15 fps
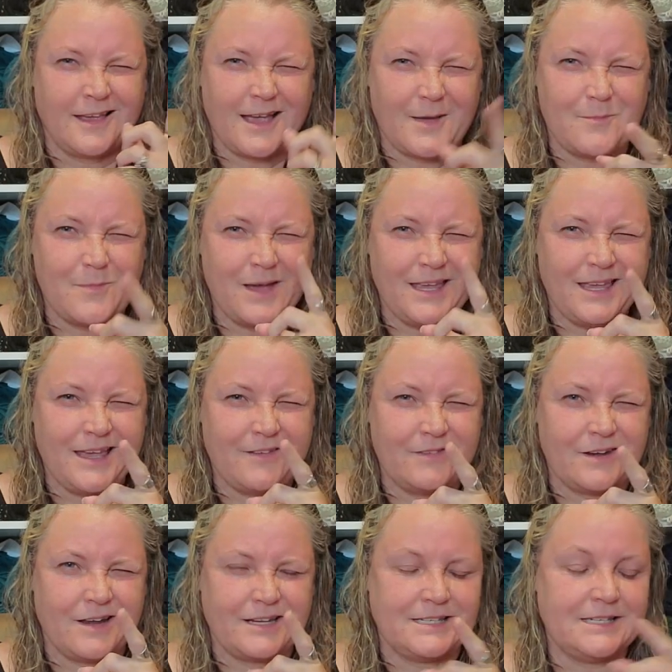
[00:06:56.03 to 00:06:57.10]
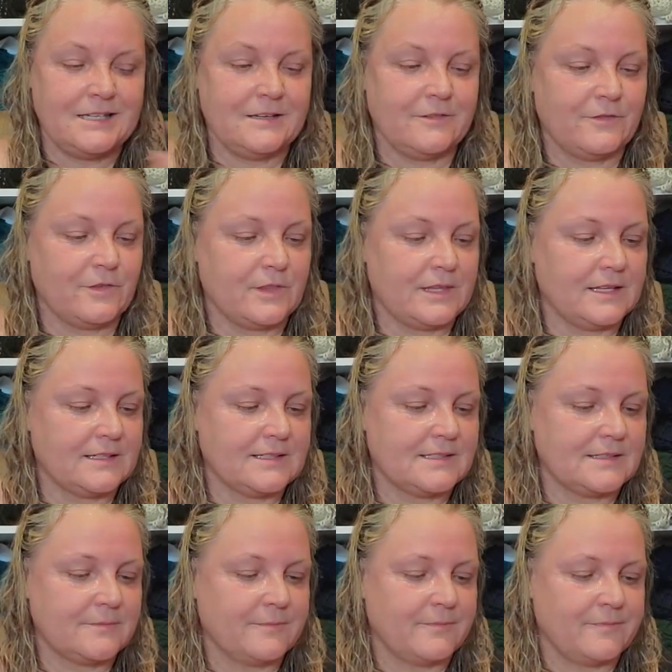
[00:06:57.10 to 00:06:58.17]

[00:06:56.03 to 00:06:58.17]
I might have an idea for this.